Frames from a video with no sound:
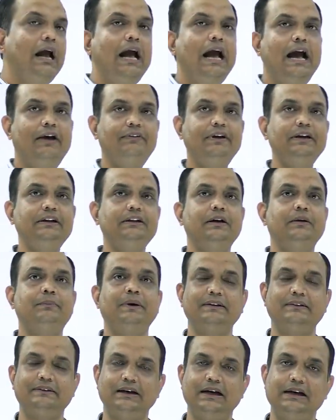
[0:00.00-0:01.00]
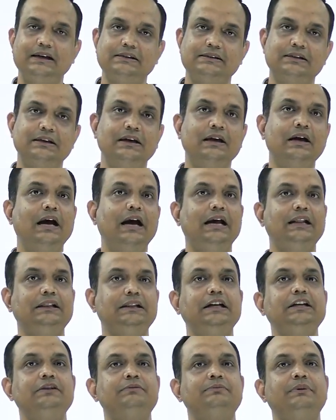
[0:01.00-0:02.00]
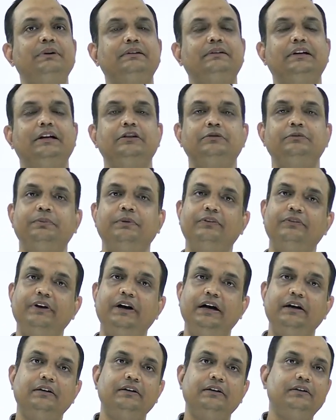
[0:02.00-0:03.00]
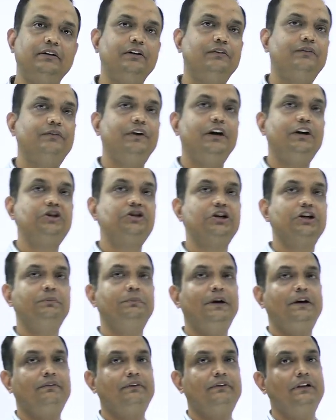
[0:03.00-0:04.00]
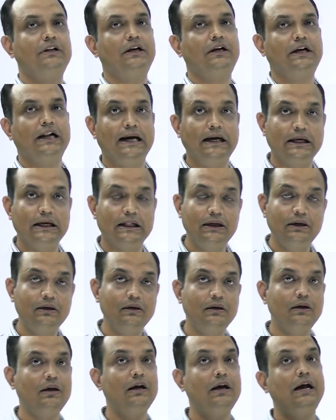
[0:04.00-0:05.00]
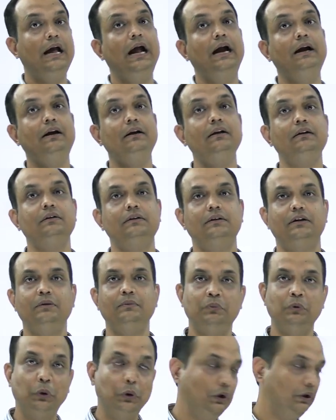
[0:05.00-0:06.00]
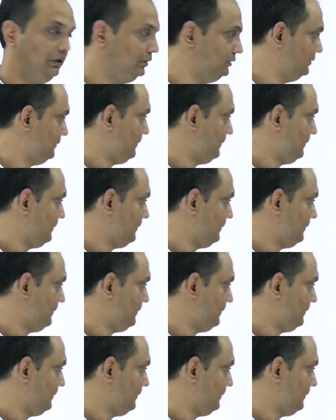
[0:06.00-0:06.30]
having the bursas, and these bursas prevent the friction between the tendon and the bone.